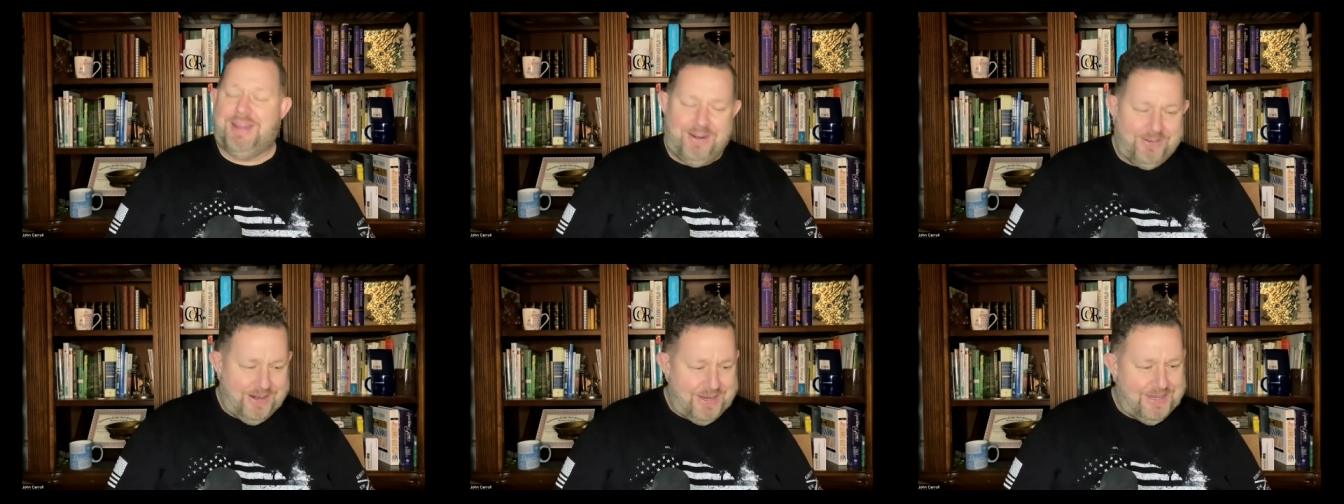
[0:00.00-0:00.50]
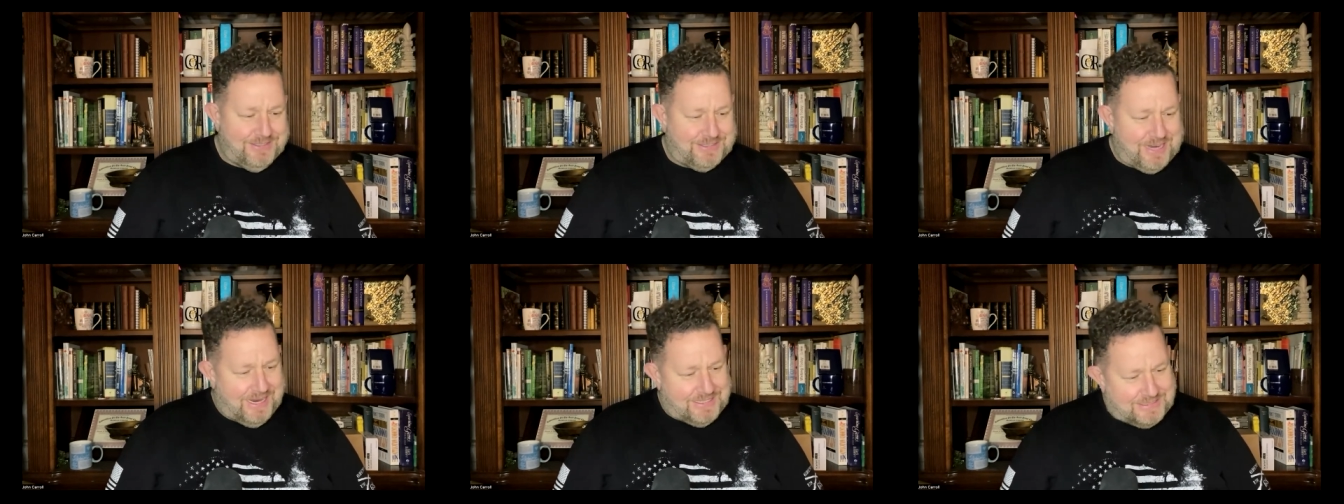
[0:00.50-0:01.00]
there
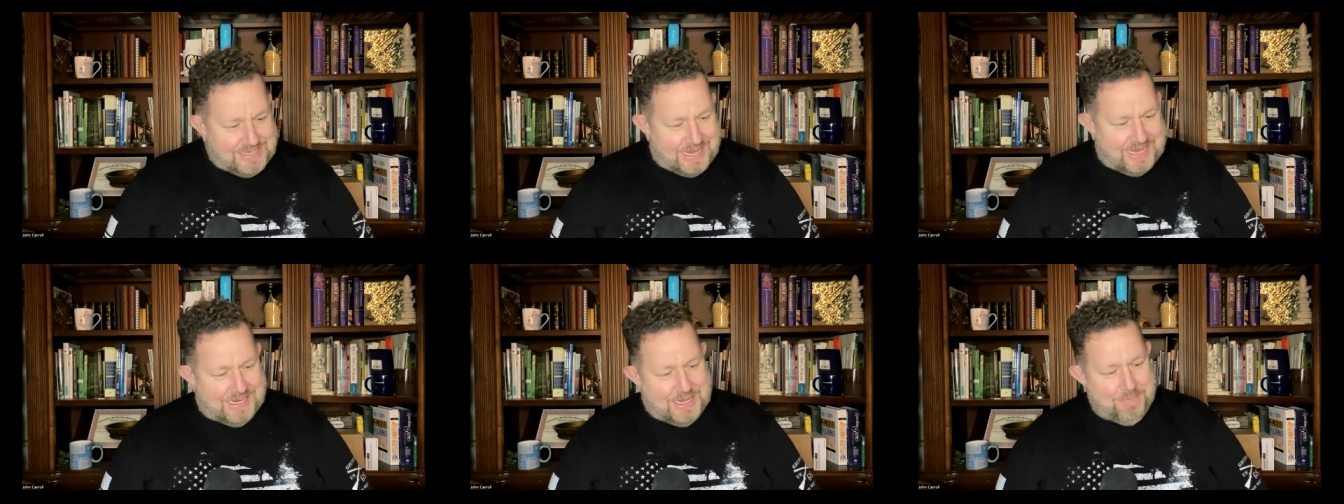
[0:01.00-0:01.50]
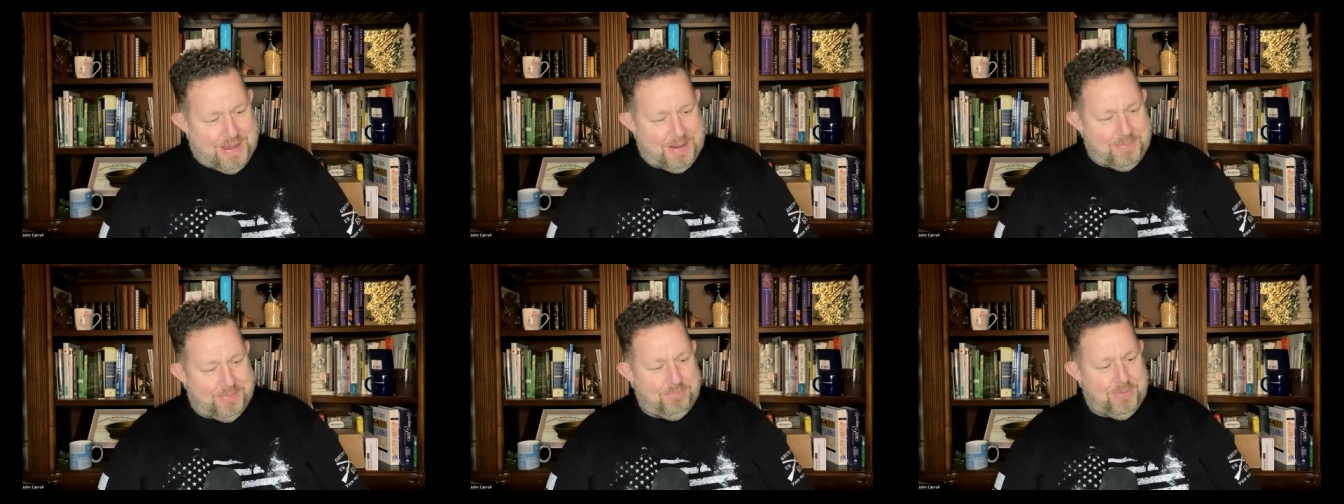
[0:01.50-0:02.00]
is a second
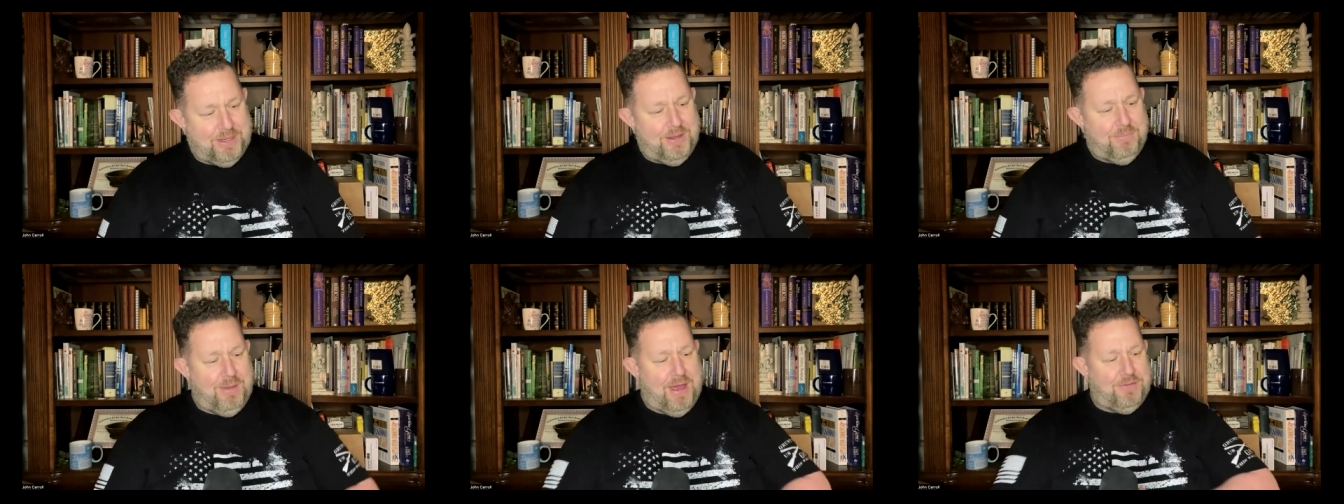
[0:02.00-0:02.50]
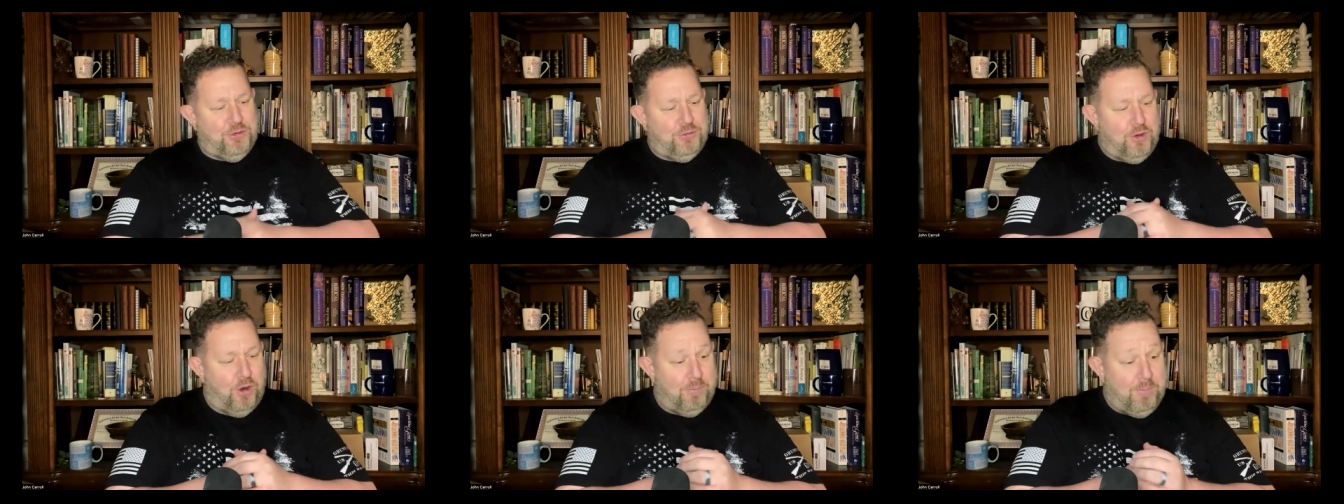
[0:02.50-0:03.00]
commandment. Matthew
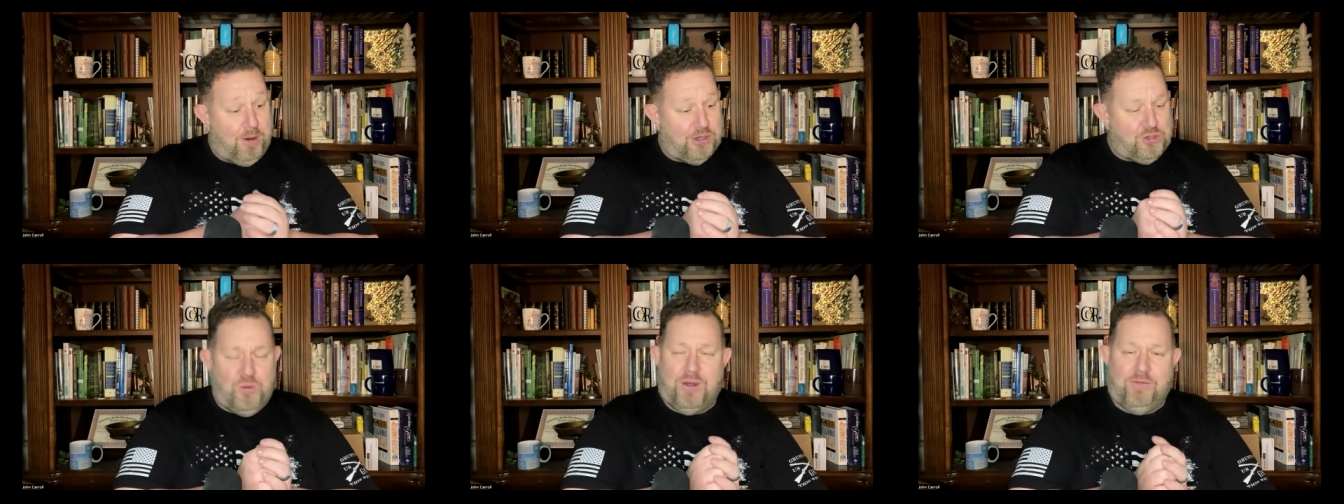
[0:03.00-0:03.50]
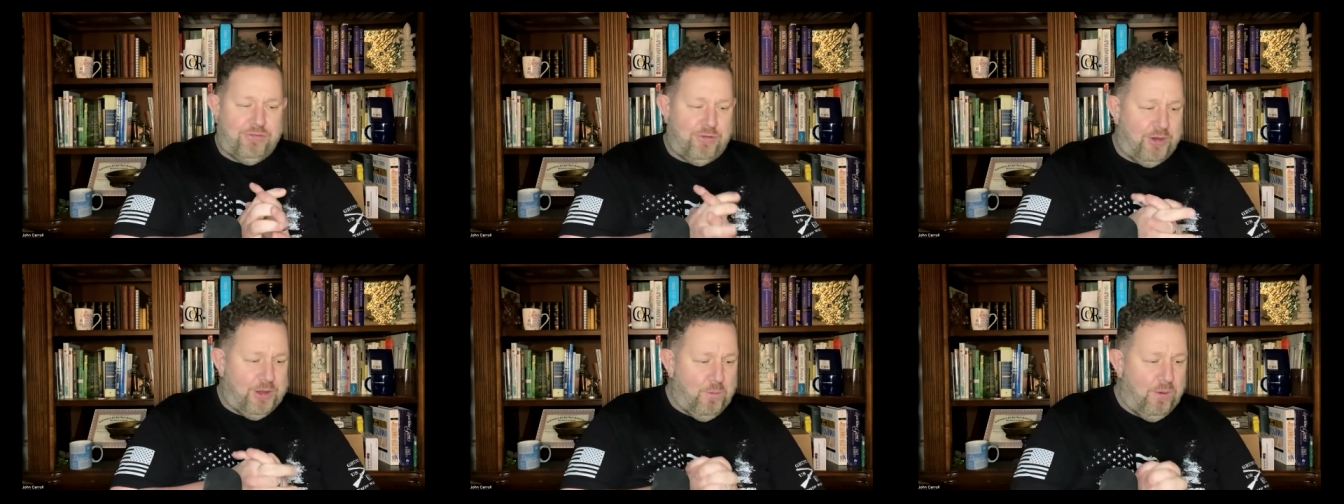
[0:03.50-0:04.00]
or Mark 12
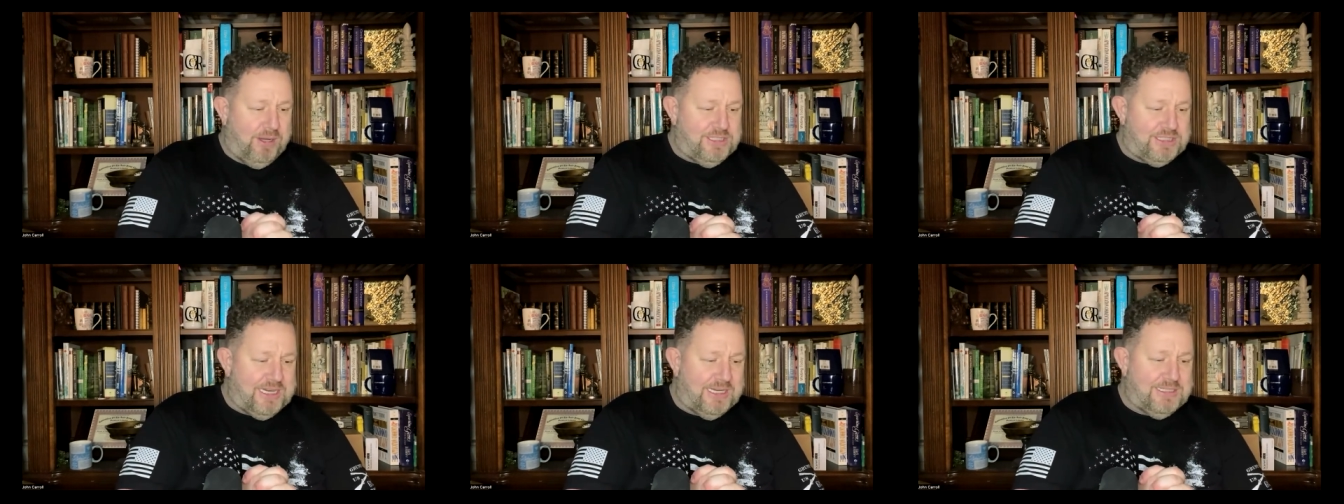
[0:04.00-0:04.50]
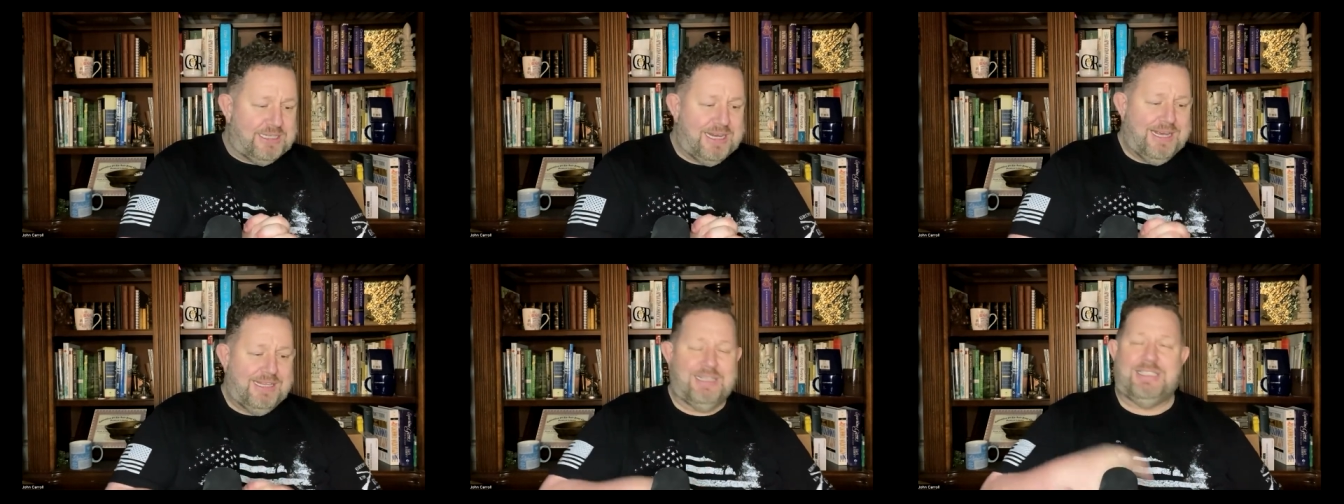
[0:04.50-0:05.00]
31 says,
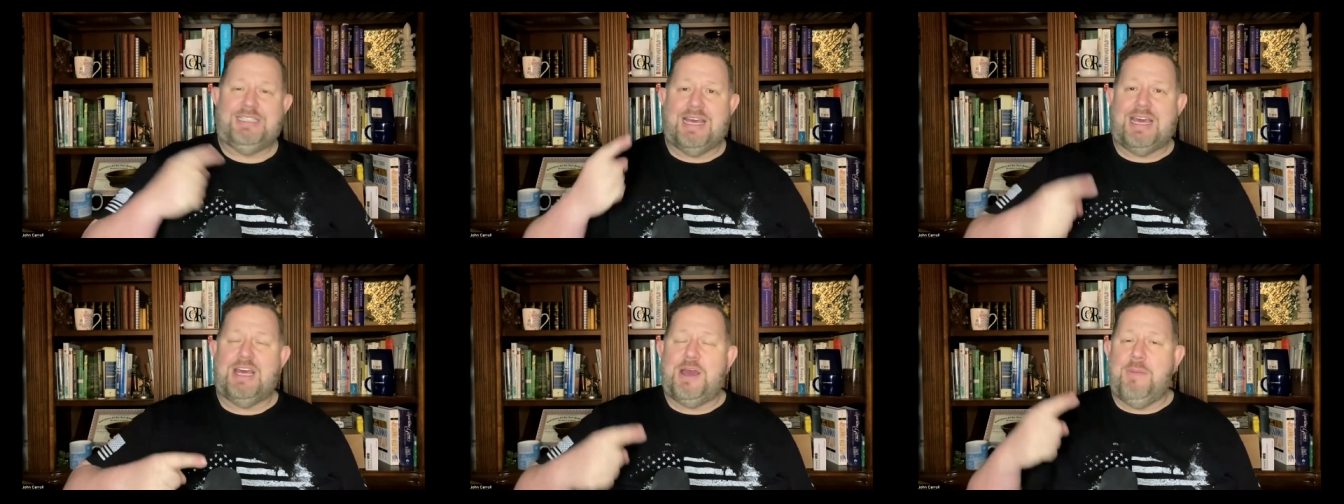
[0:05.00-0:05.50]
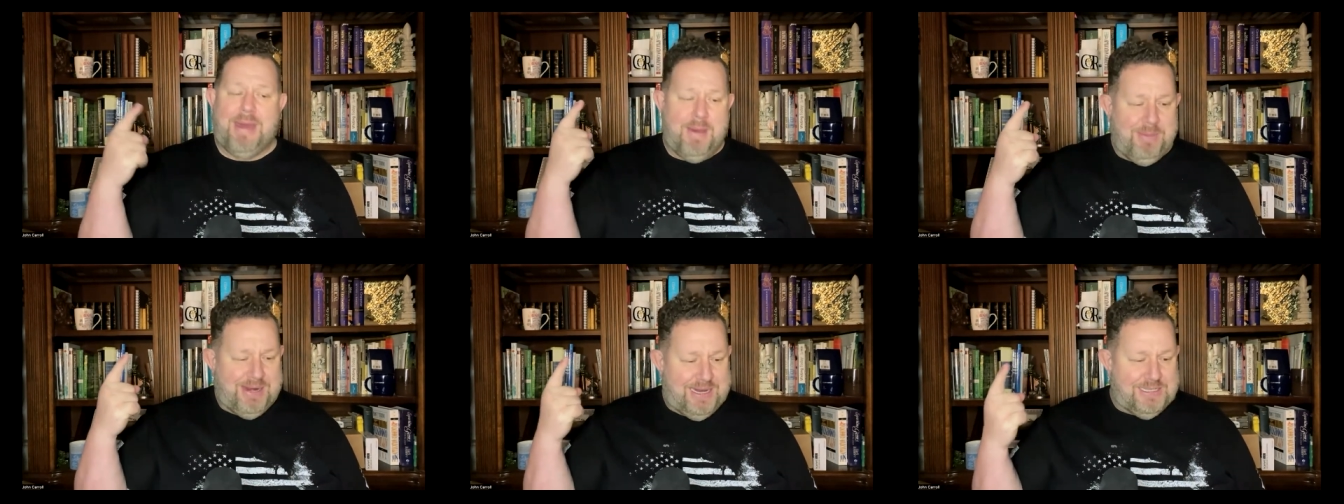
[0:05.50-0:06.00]
The second
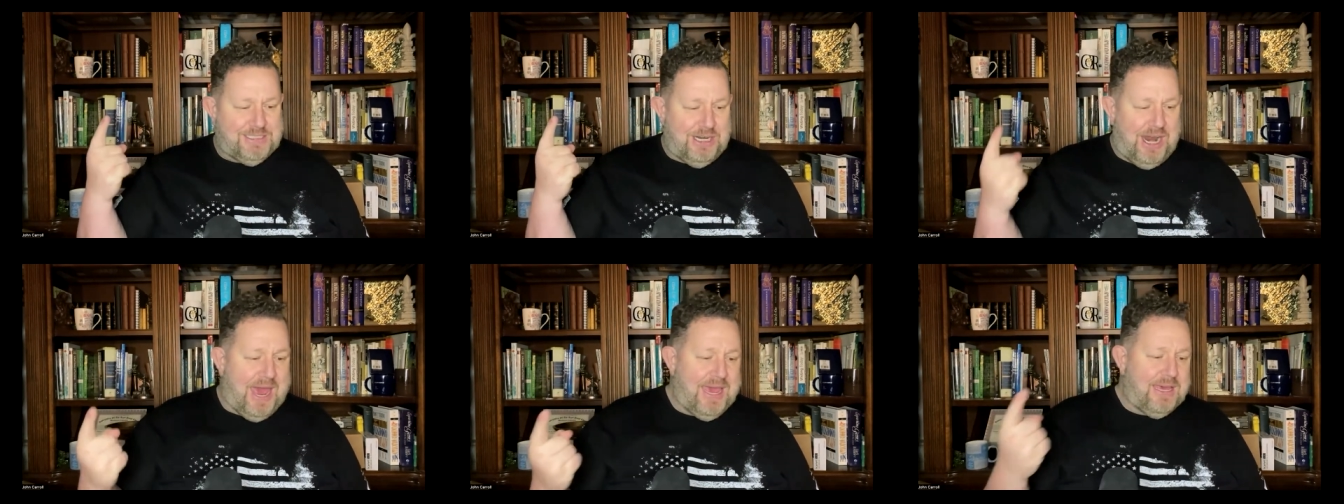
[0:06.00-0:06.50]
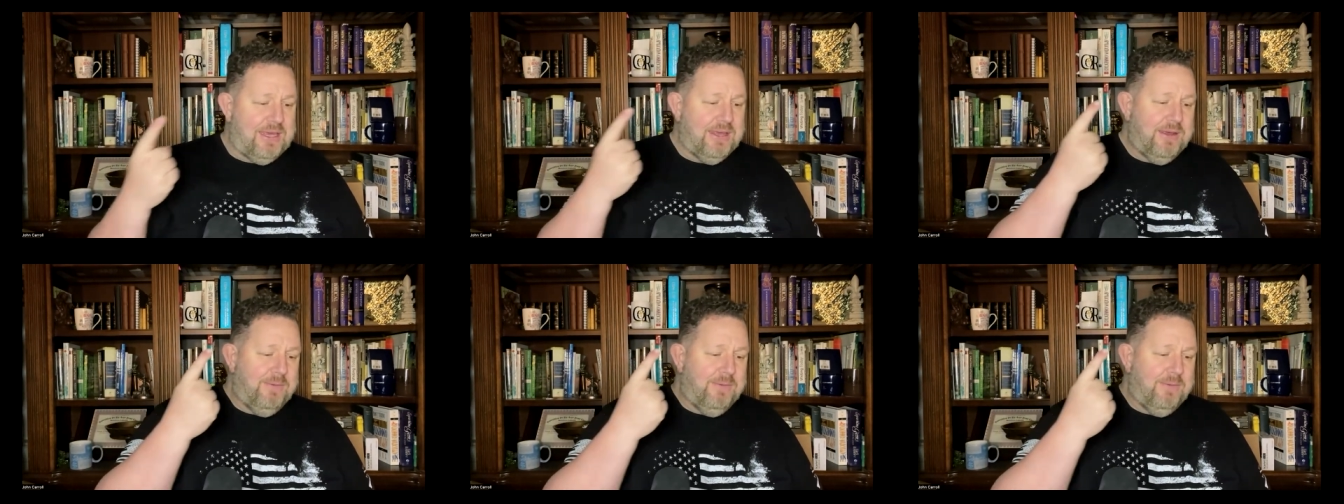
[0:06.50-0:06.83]
commandment is like,